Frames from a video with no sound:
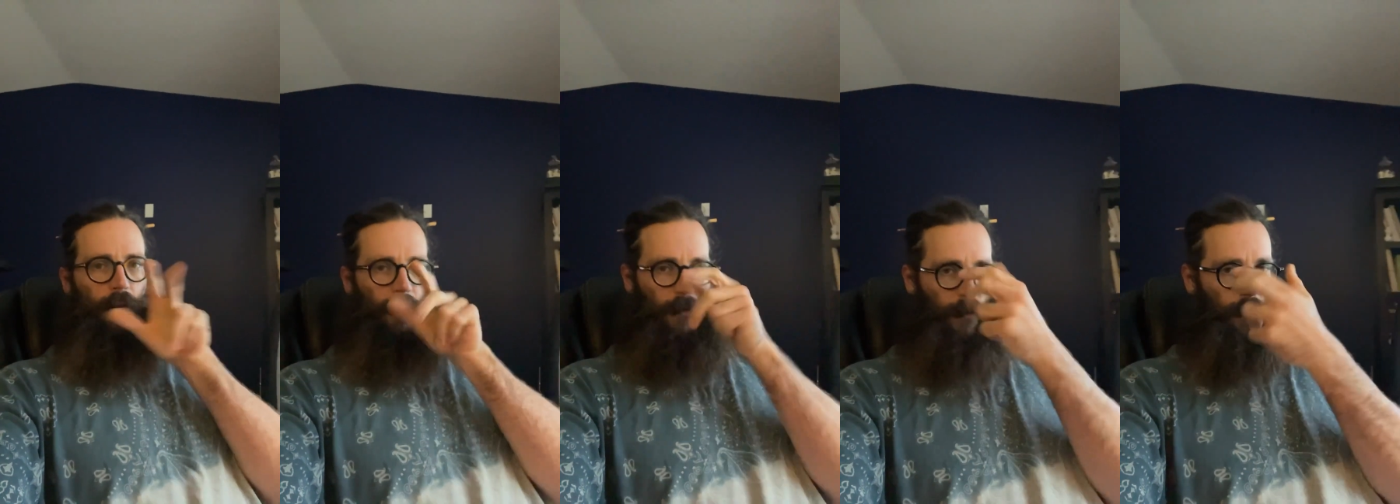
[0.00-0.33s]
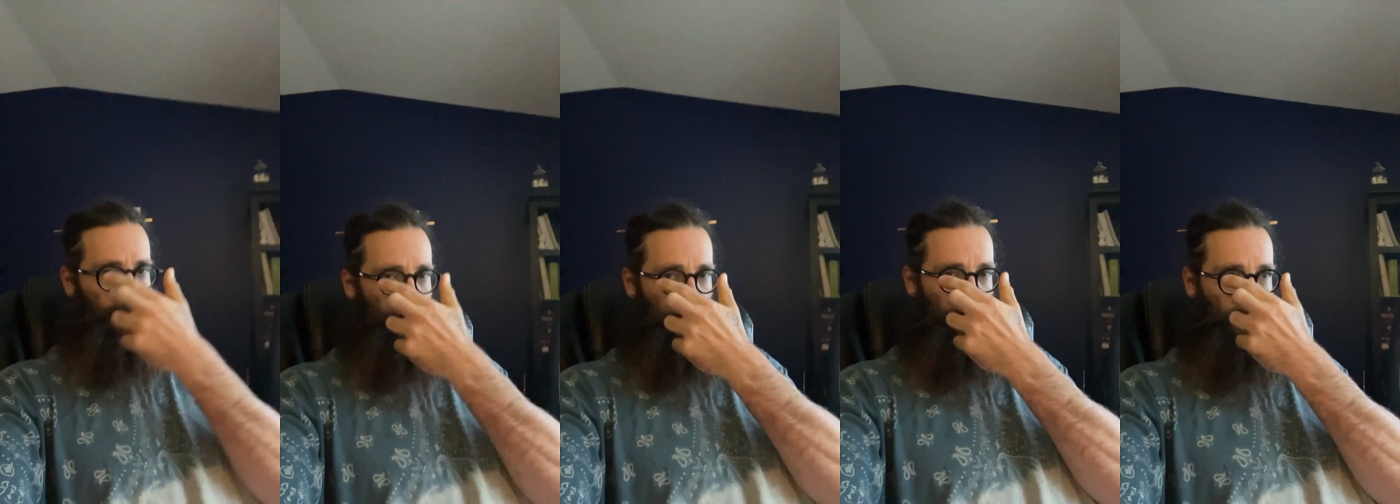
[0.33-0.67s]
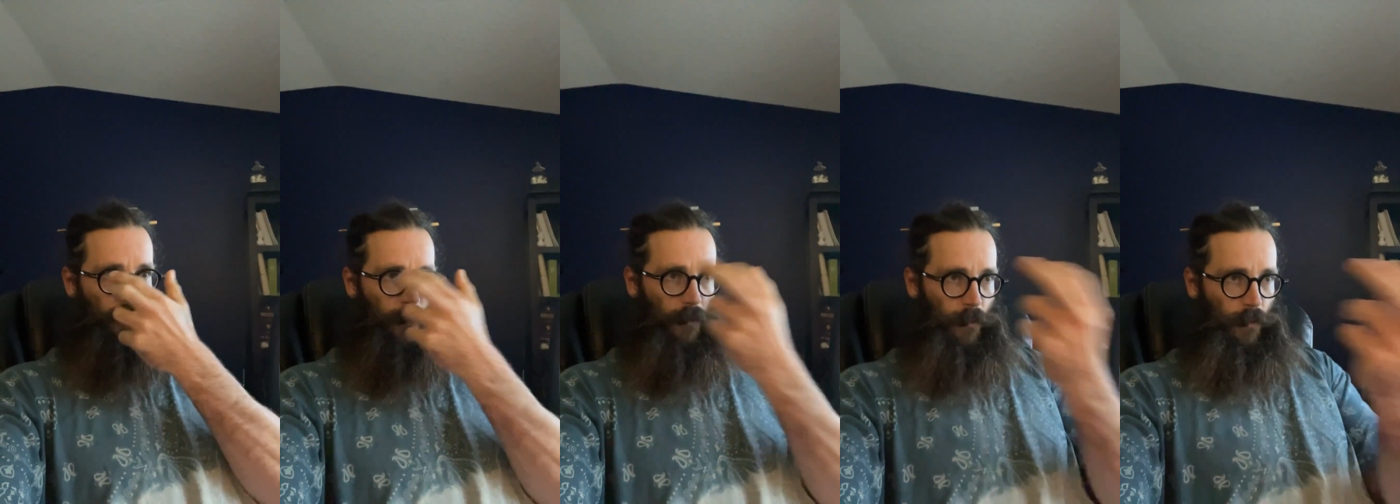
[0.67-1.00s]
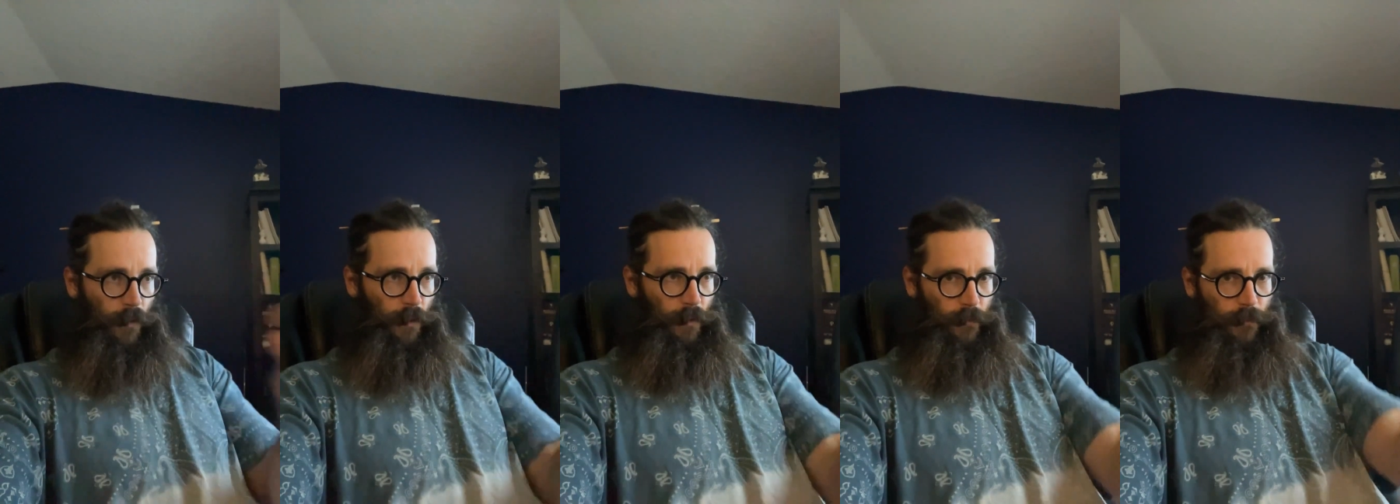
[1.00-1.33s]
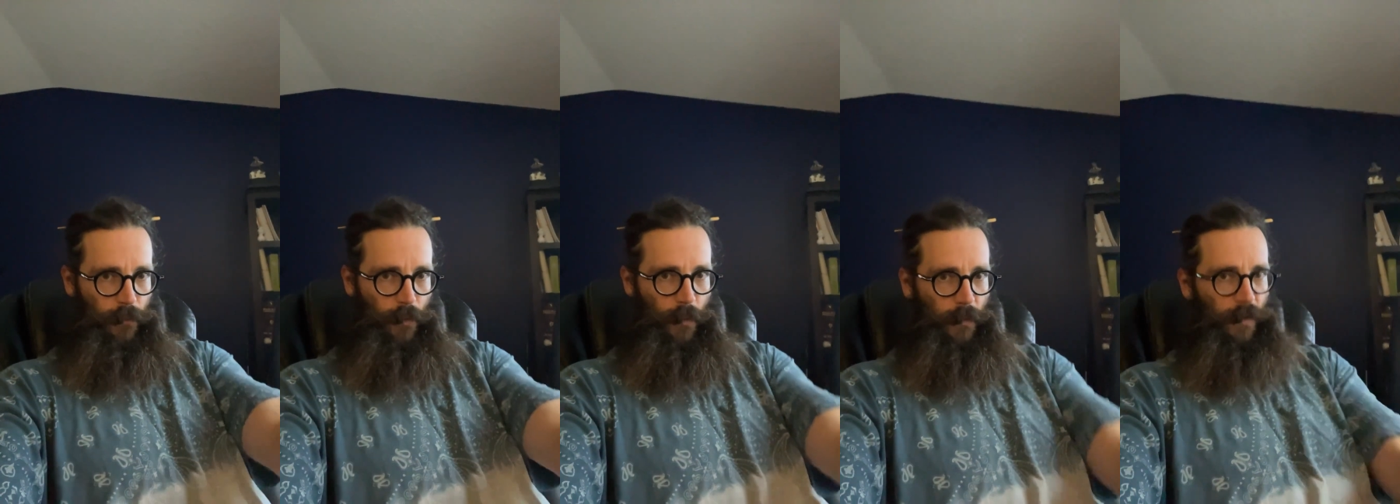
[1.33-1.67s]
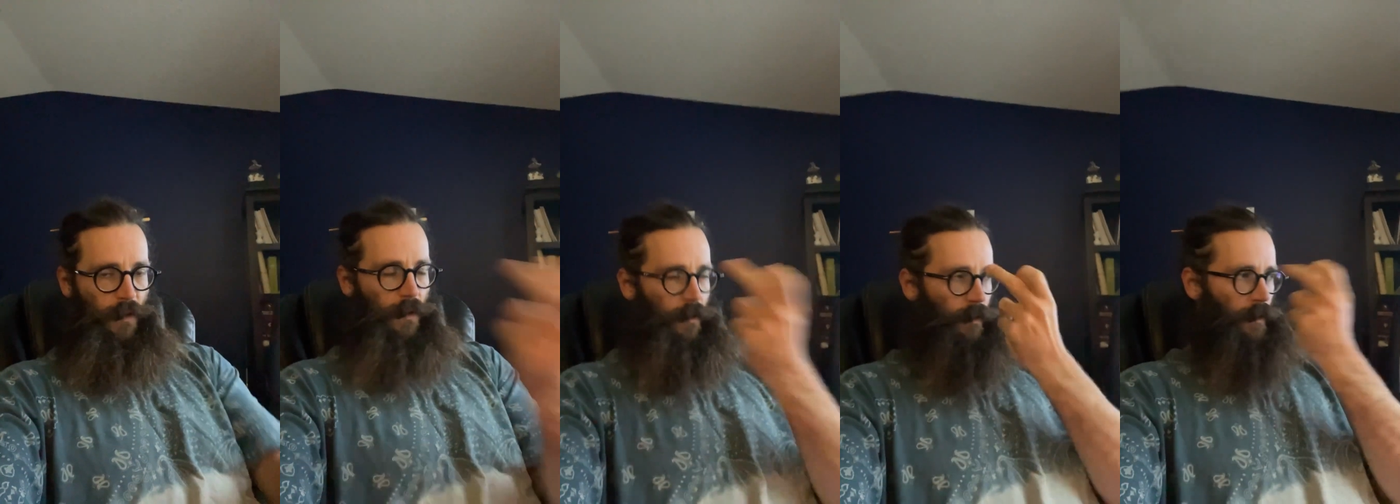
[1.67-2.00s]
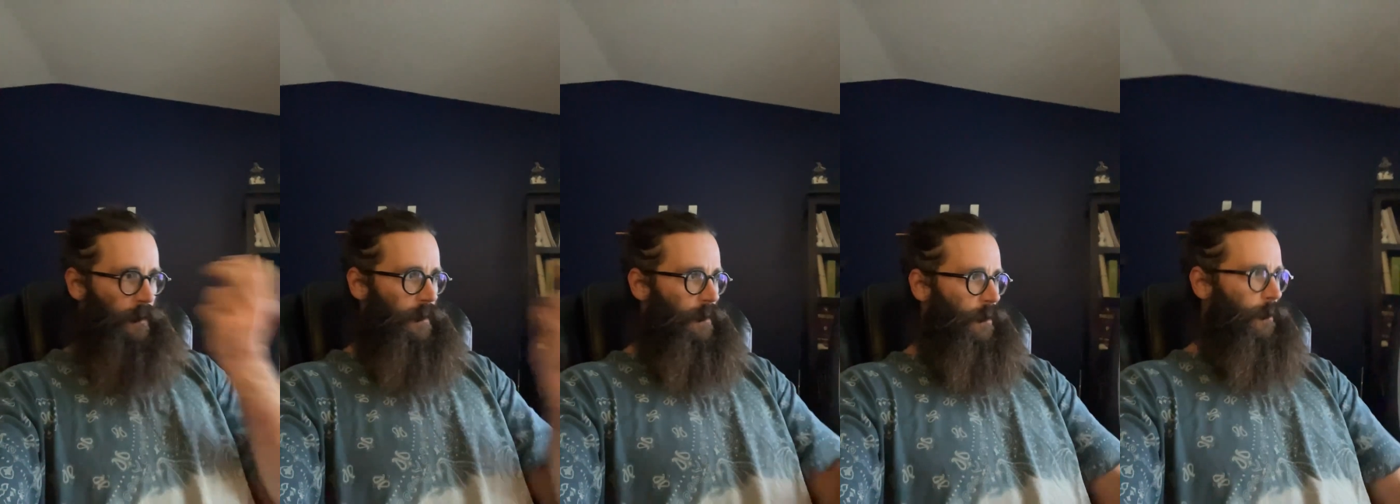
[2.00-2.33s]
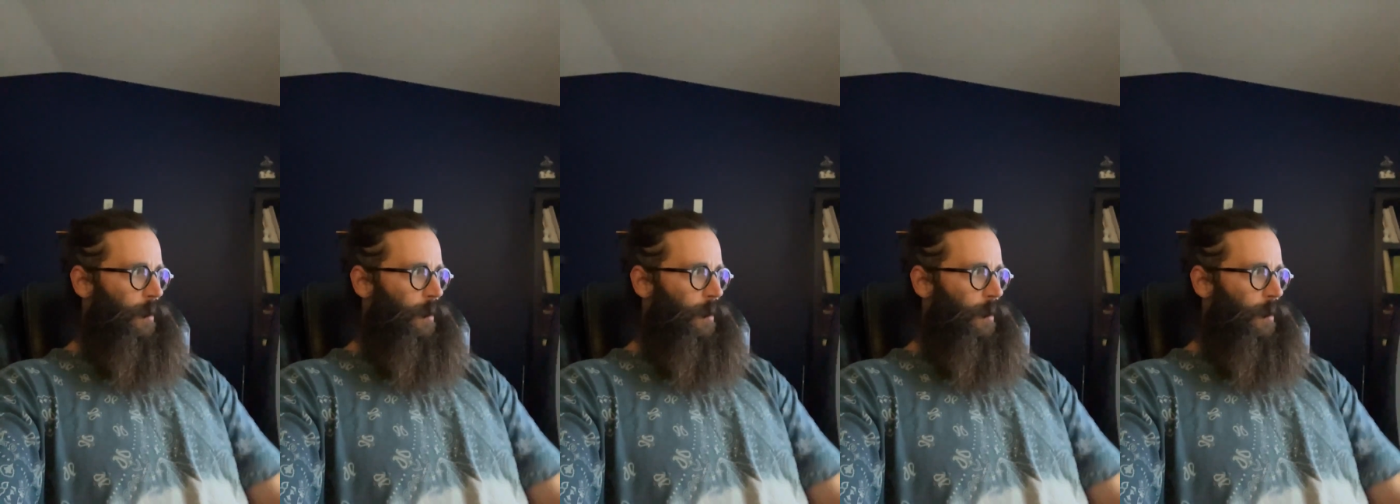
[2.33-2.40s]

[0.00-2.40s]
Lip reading: So there's two, and it forms that narrow